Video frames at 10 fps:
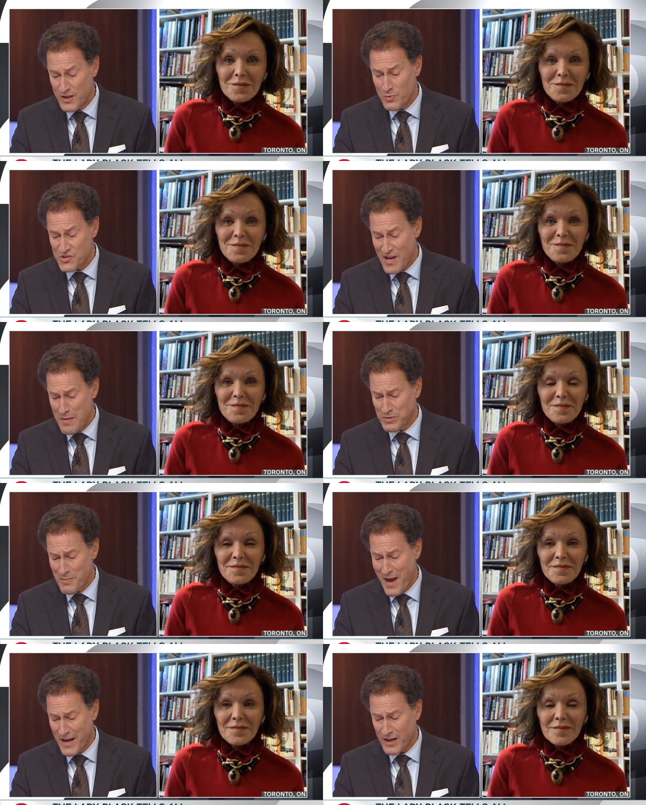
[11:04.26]
Speaker 1: he was
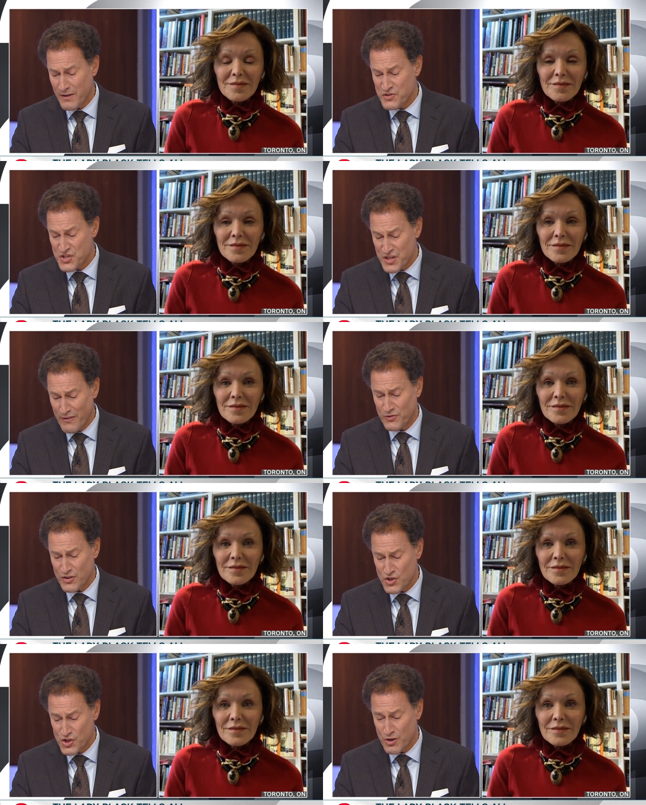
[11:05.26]
emblematic of stuffed
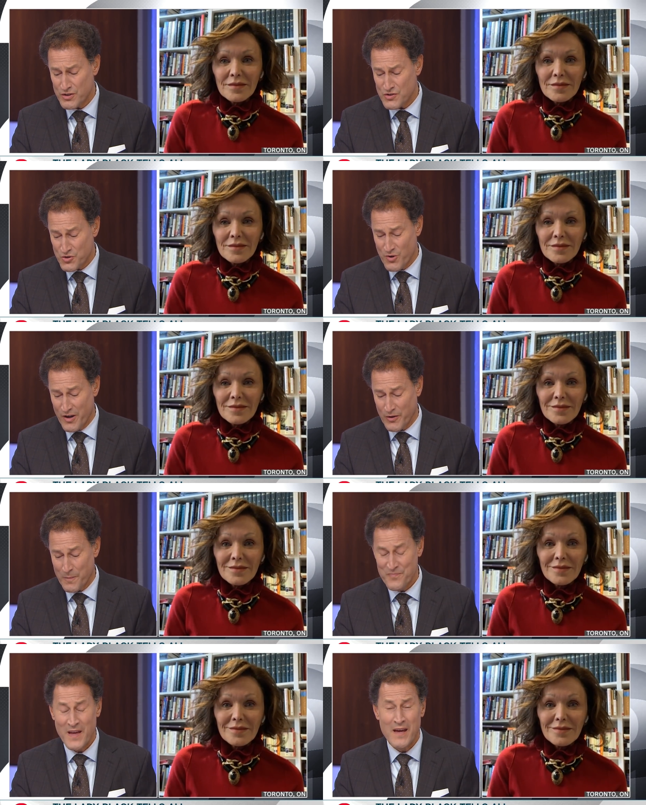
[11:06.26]
shirt Toronto.
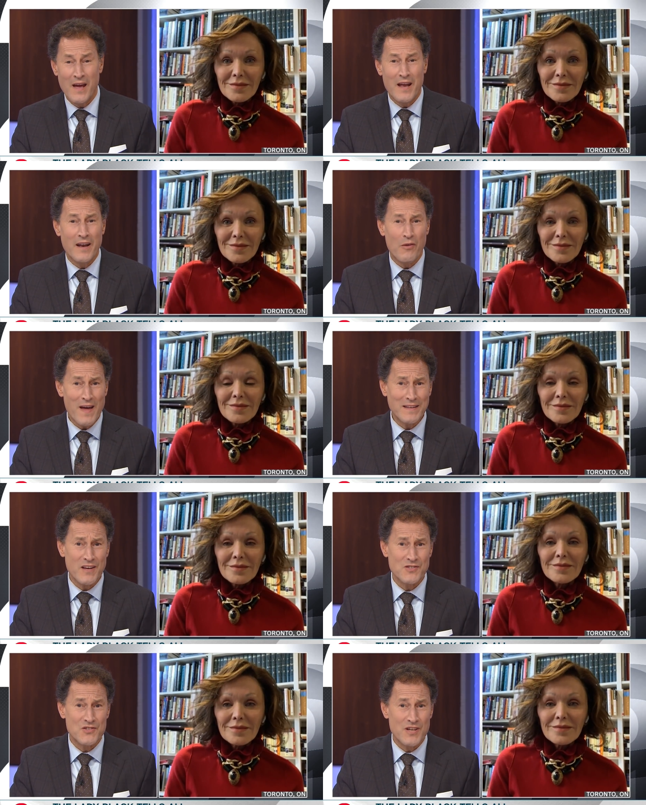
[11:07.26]
Now, that
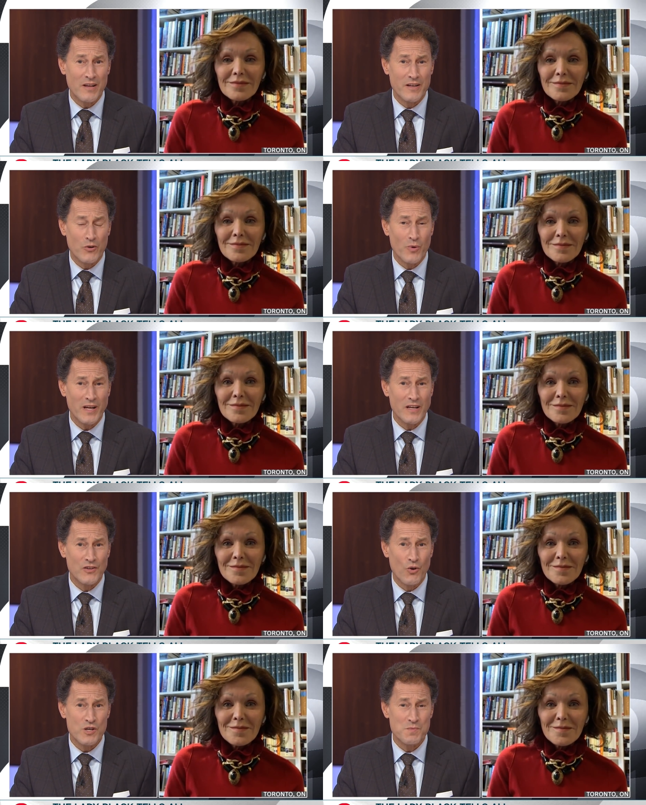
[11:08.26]
doesn't sound like a ringing
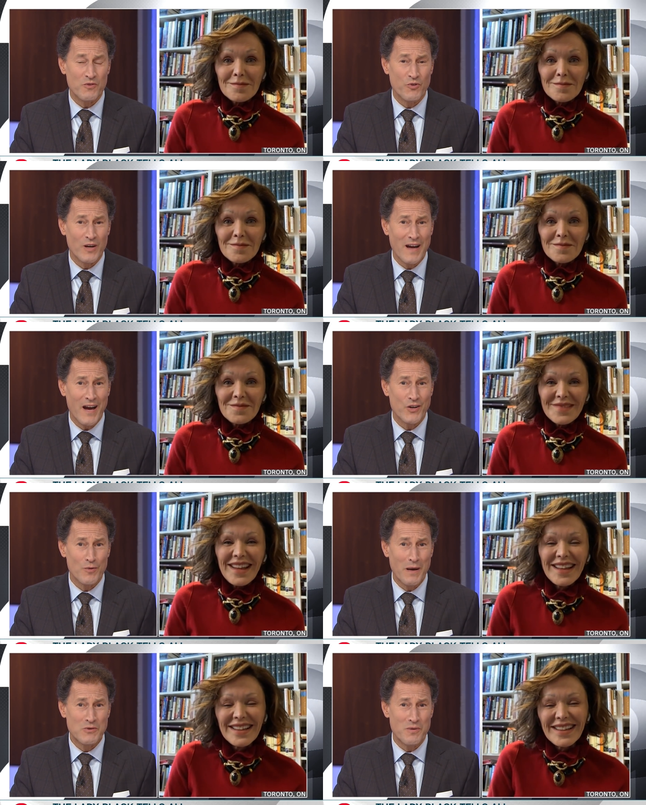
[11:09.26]
endorsement for a guy you're
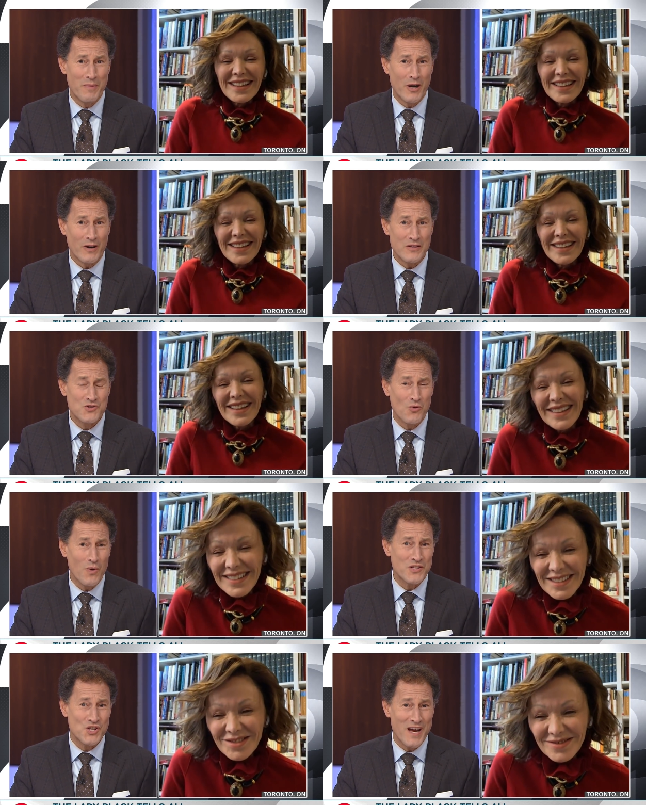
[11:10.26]
Speaker 2: about to marry. So
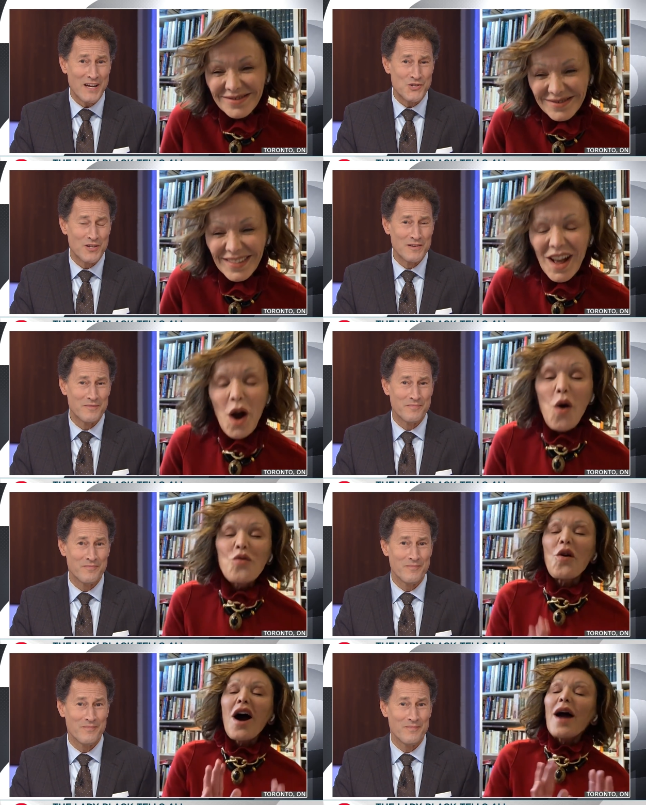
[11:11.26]
what changed? No,
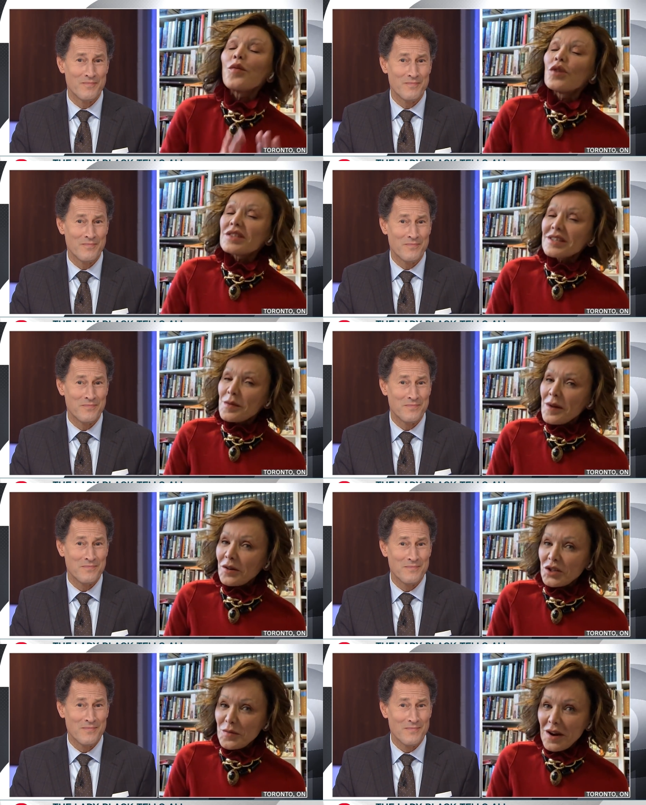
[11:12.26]
I wasn't about
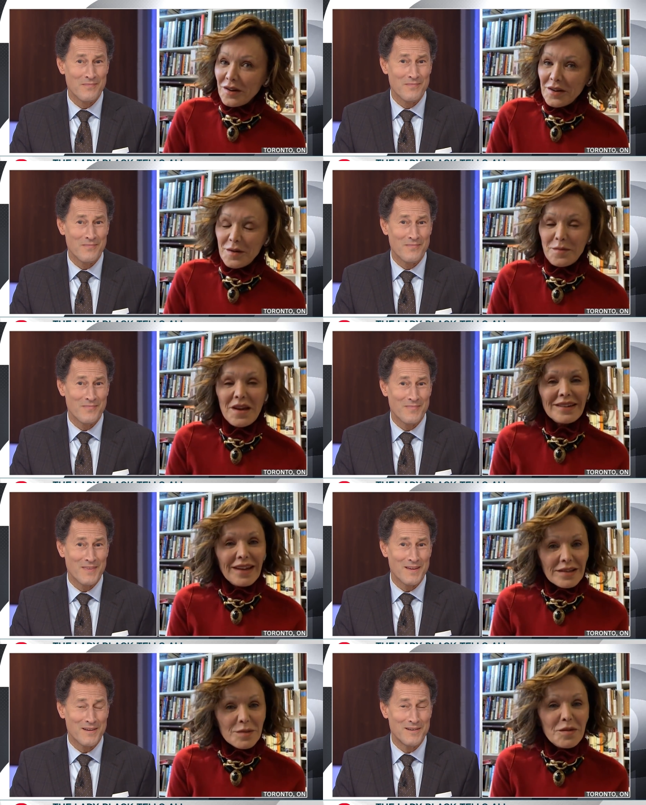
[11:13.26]
to marry him.
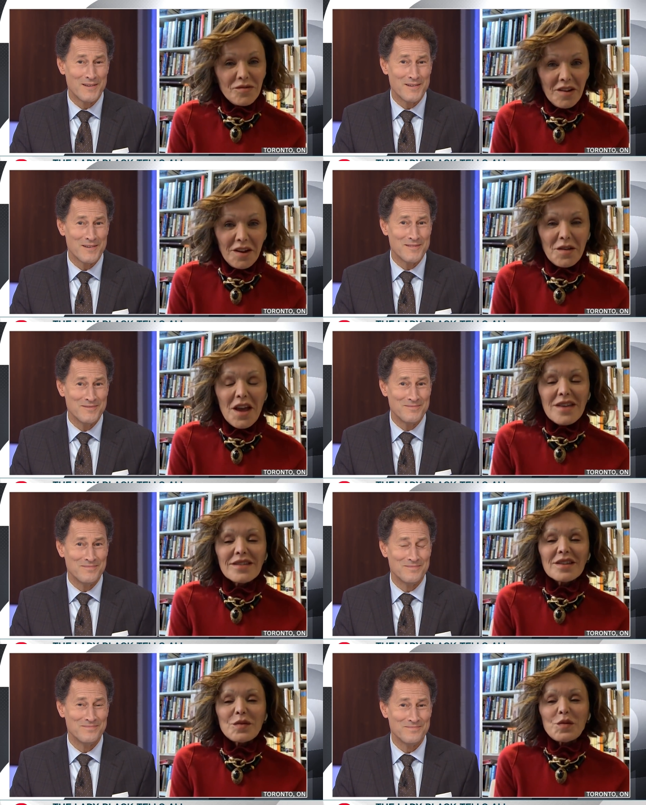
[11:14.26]
Let's be fair.
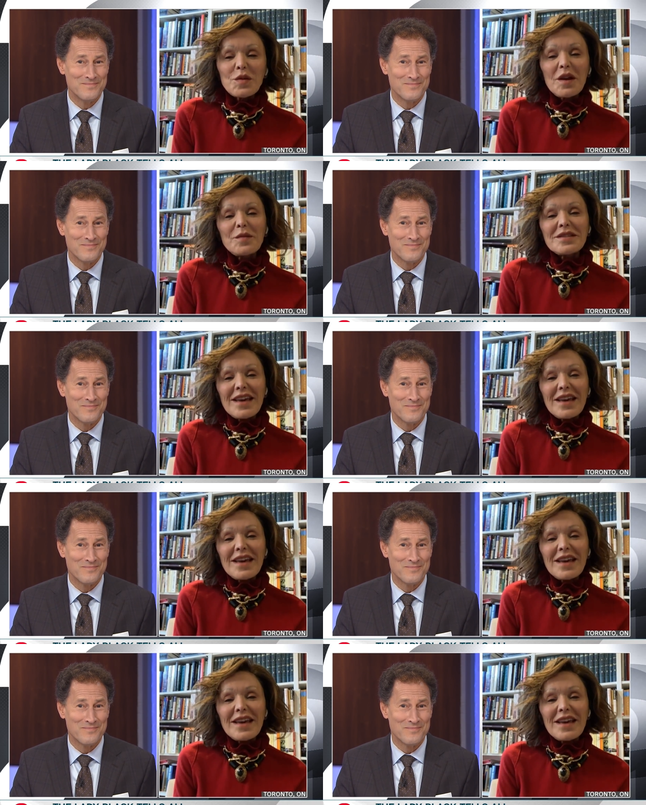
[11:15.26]
This was when I was